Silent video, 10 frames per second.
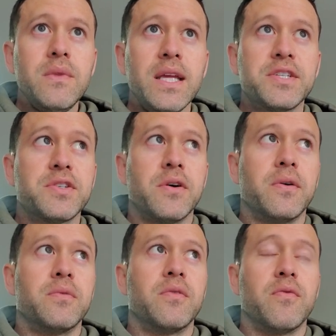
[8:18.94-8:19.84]
And
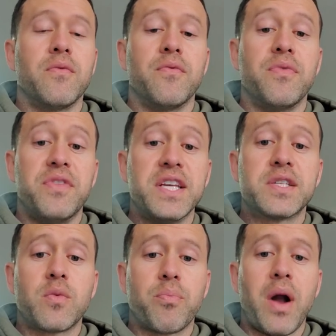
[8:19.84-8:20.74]
so
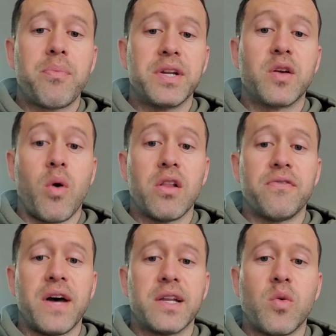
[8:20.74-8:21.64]
this property
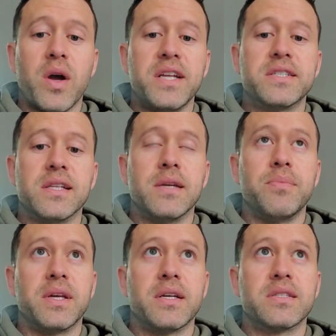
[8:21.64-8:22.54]
qualified quite easily
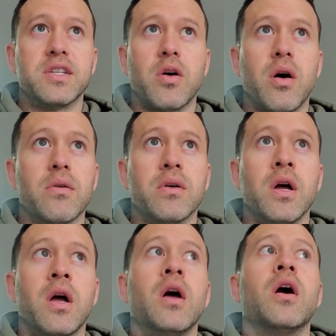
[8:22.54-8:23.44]
because, you know, our
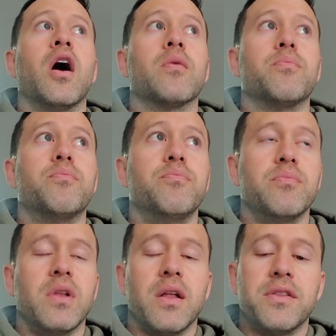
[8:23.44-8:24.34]
are
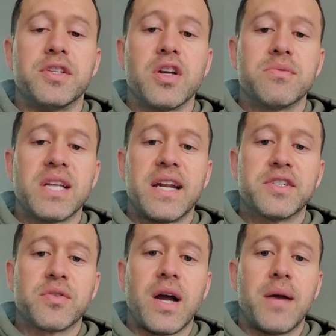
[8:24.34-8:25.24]
uh, the terms that I
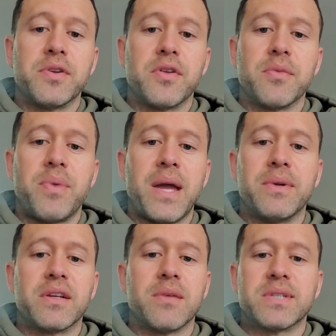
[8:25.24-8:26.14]
described. You know, the
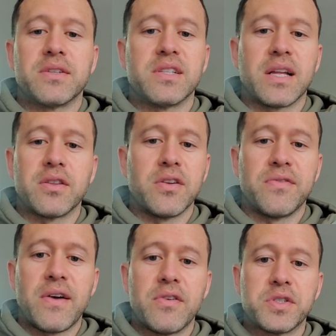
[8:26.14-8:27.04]
payment comes out to like thirty
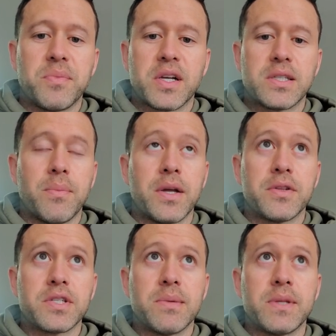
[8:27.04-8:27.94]
five hundred bucks a month
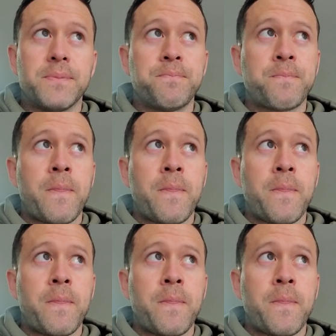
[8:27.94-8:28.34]
or something,